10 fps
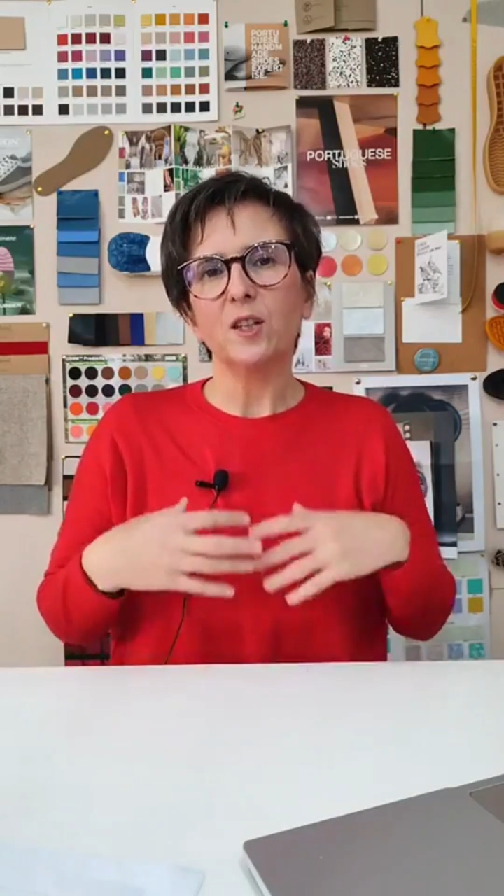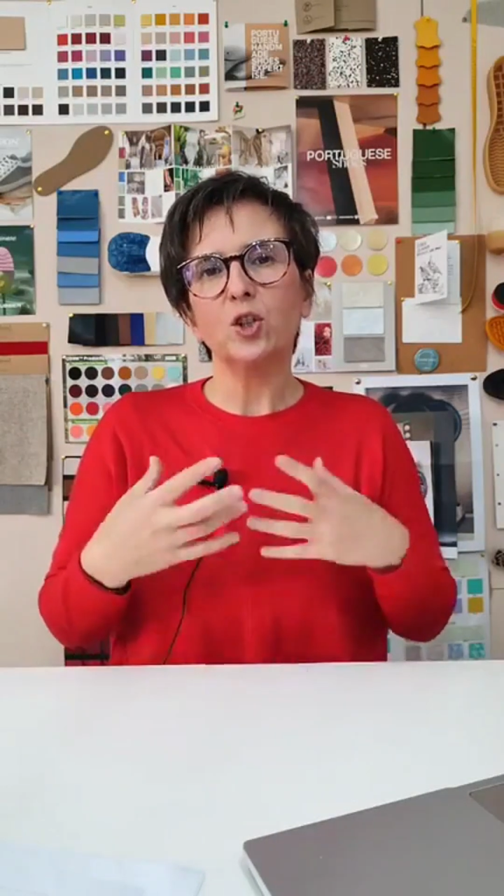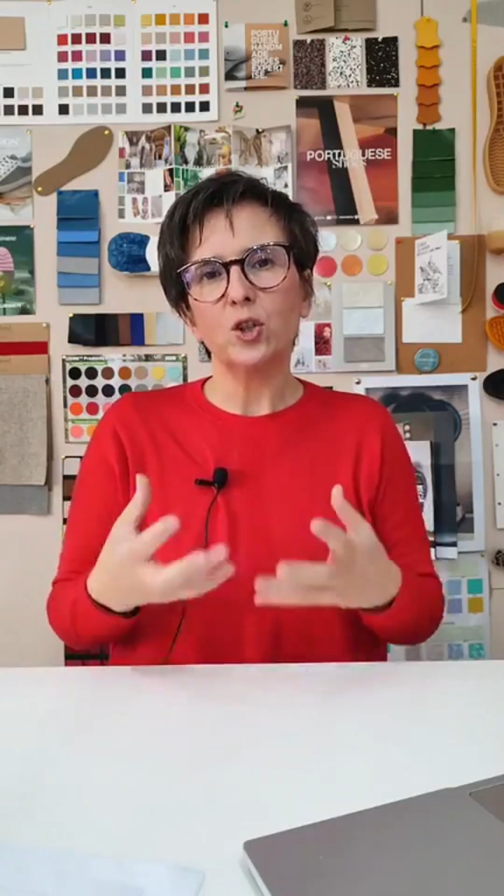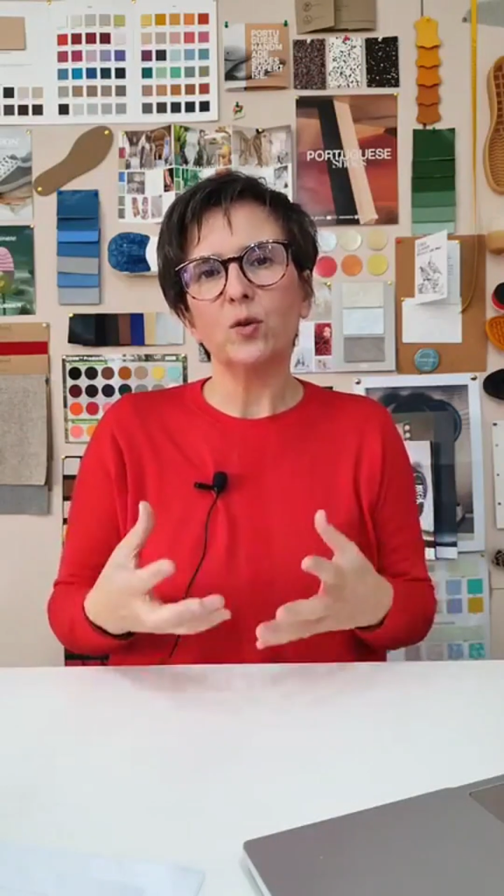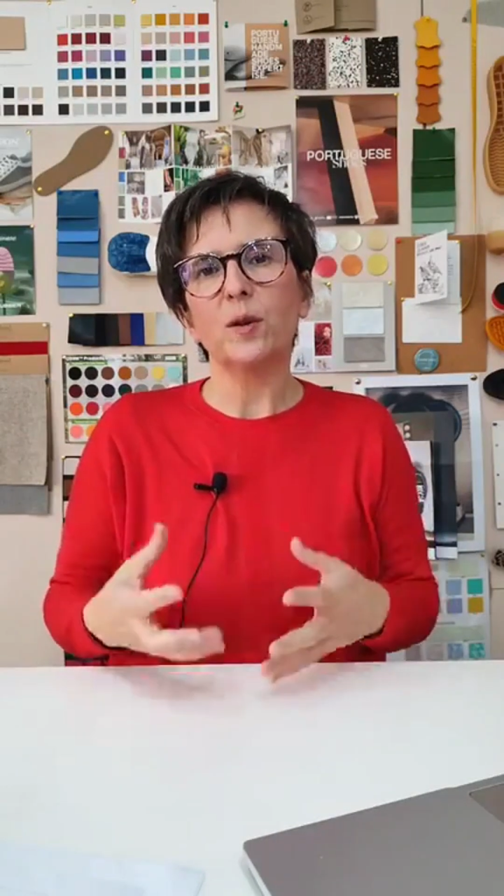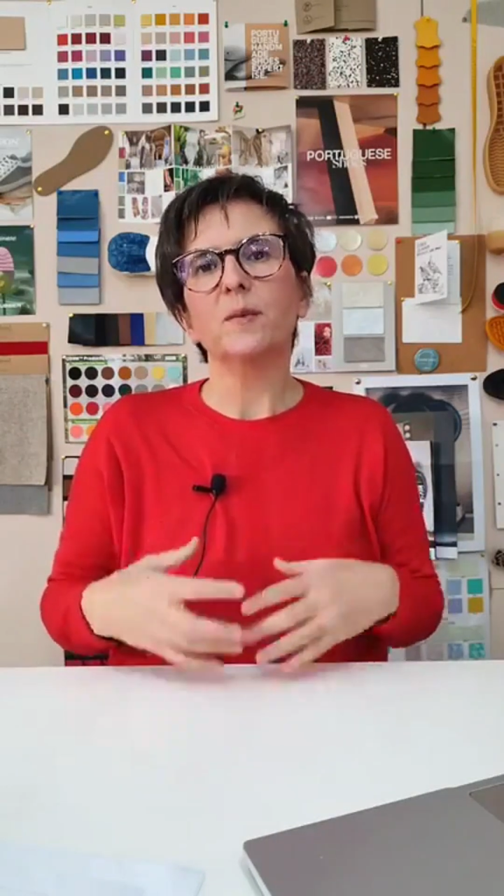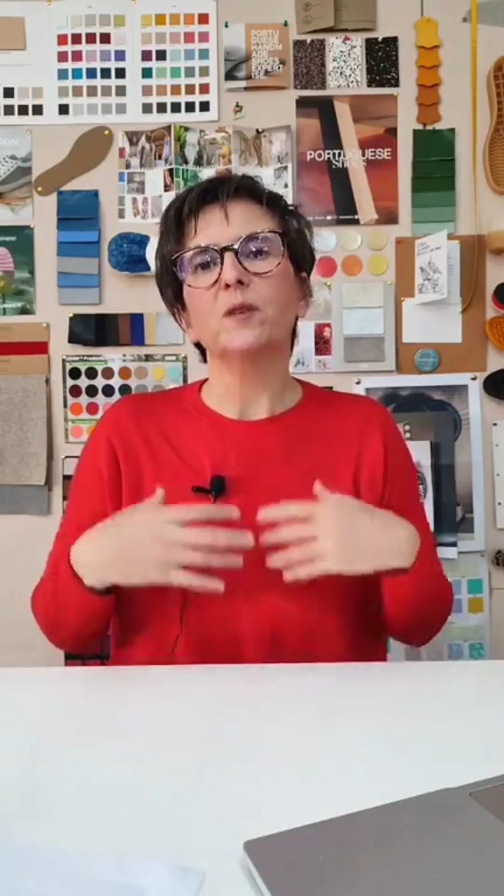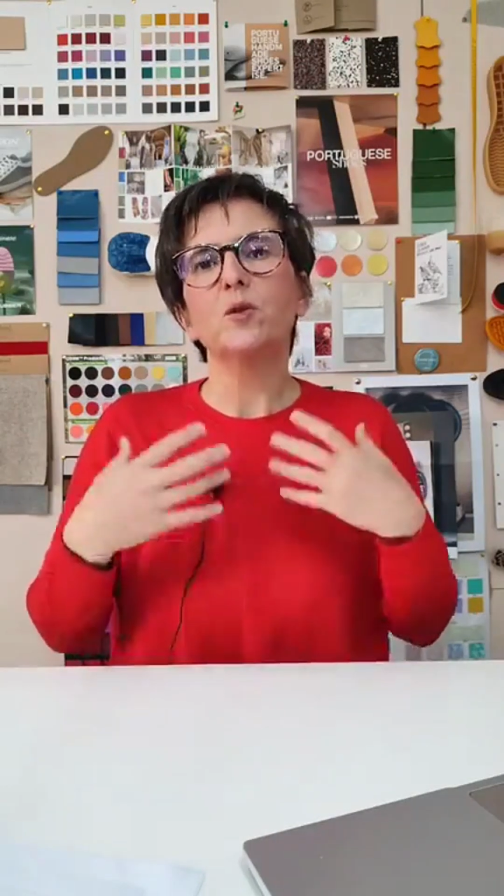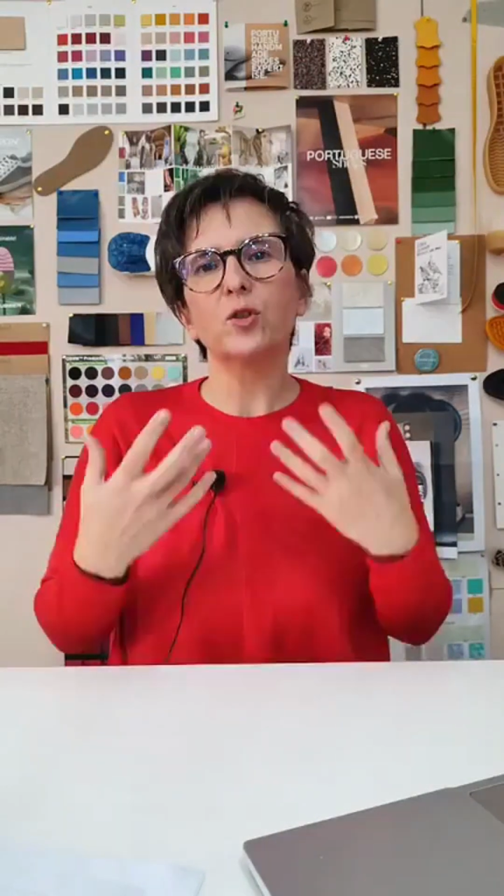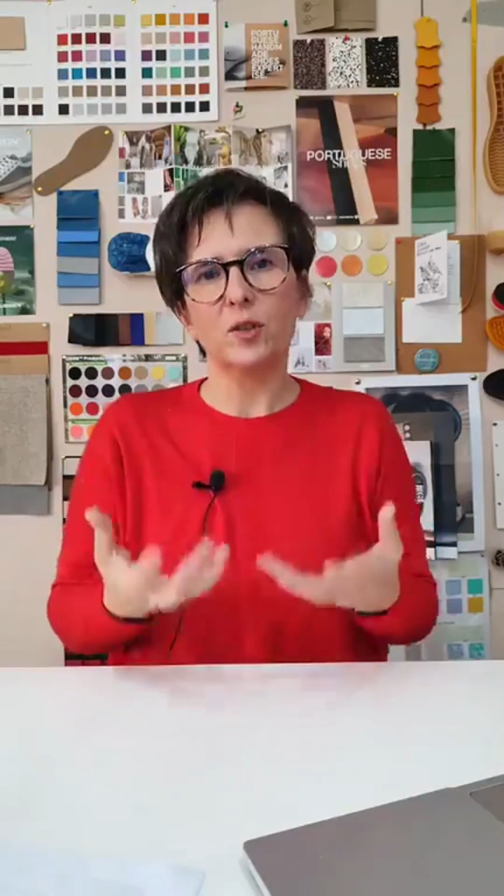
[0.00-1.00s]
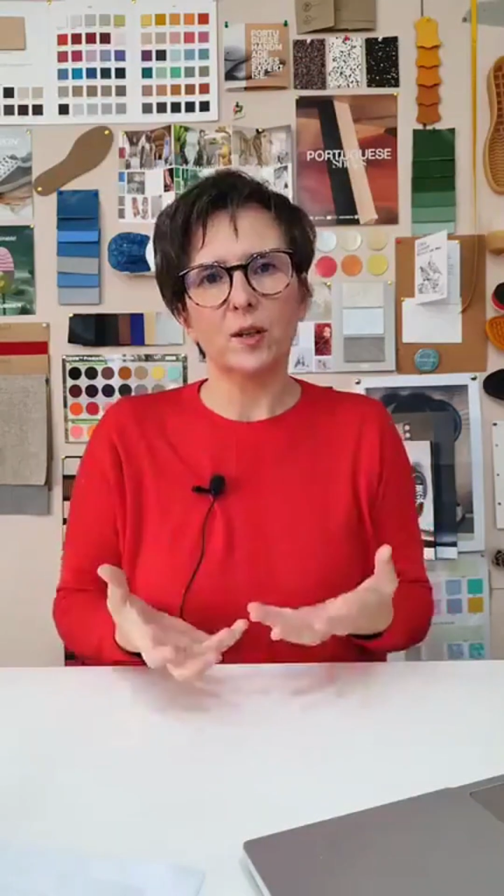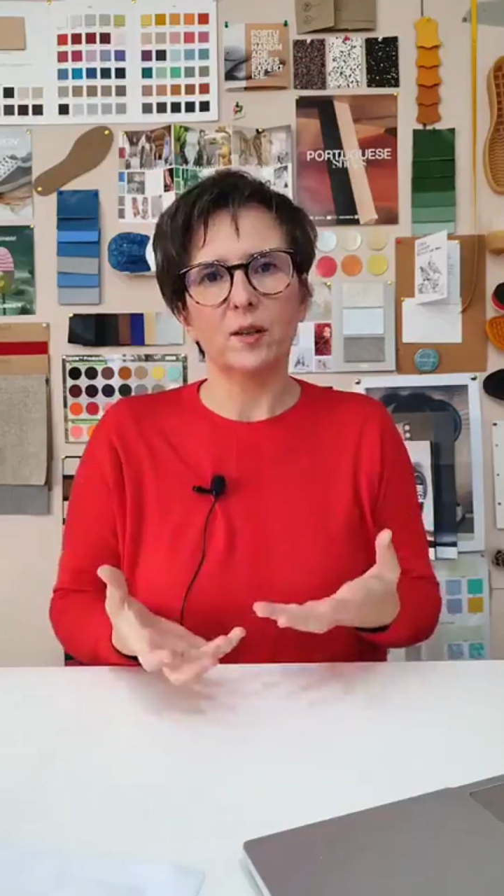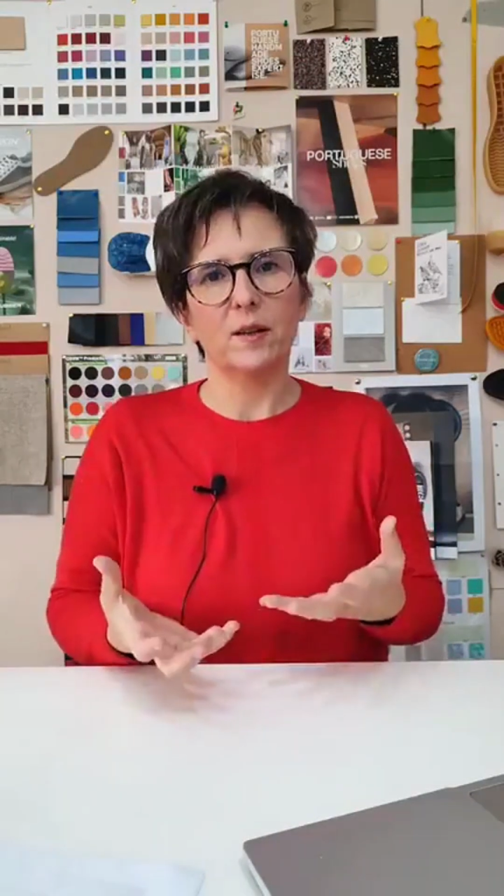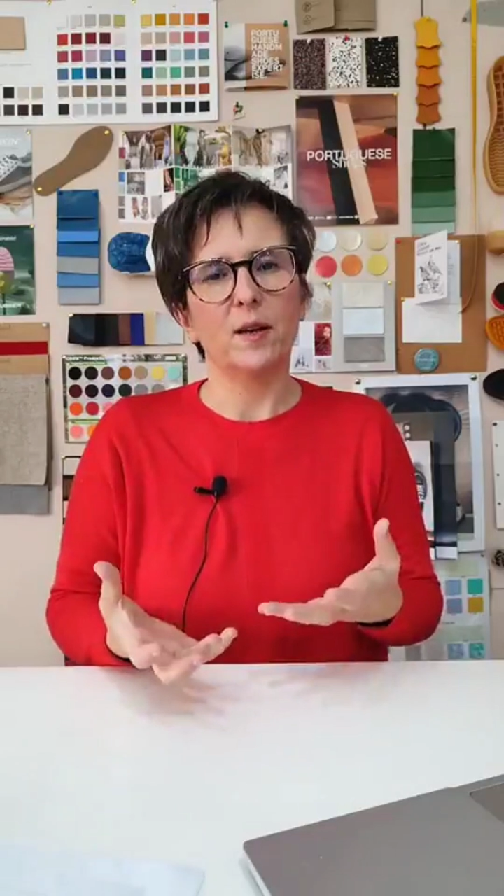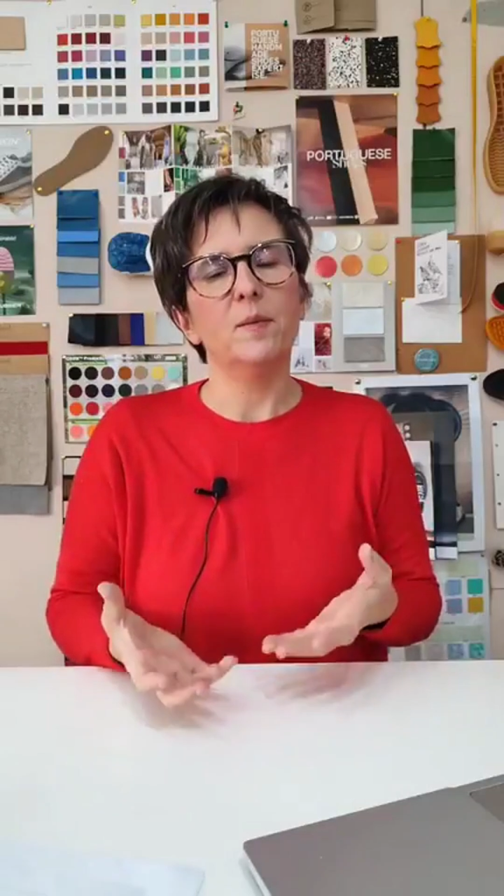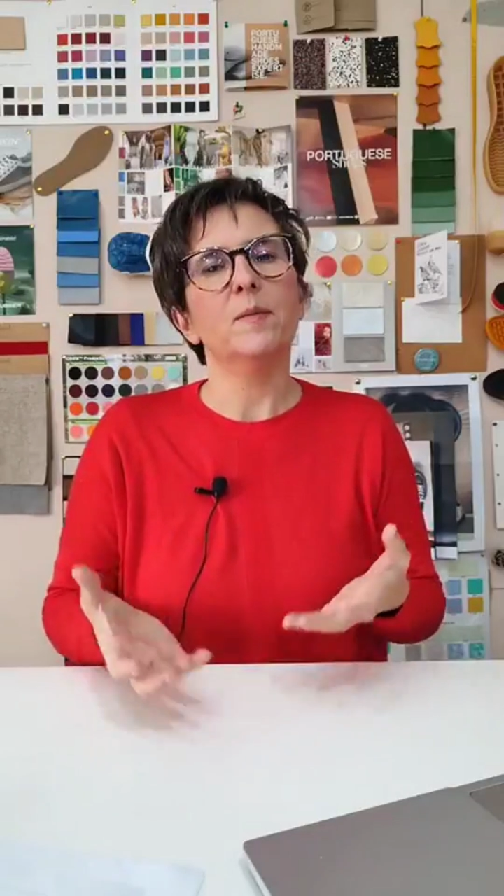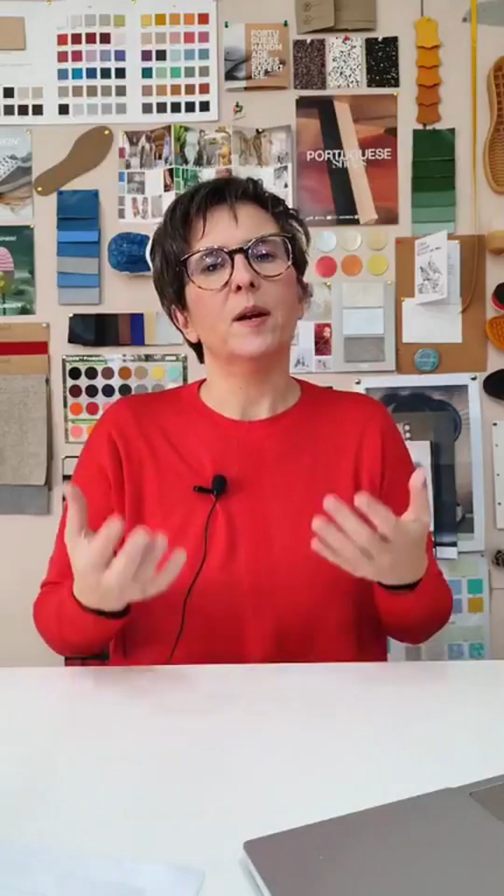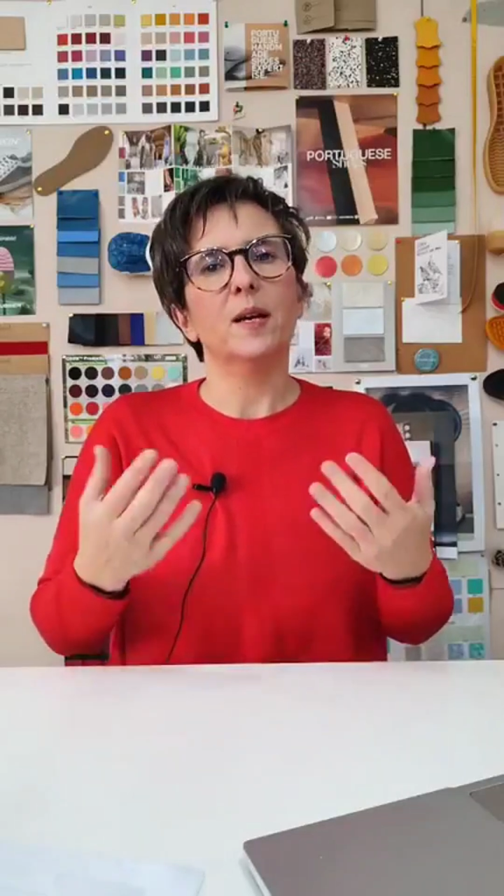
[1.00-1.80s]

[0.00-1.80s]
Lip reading: and show them that you study them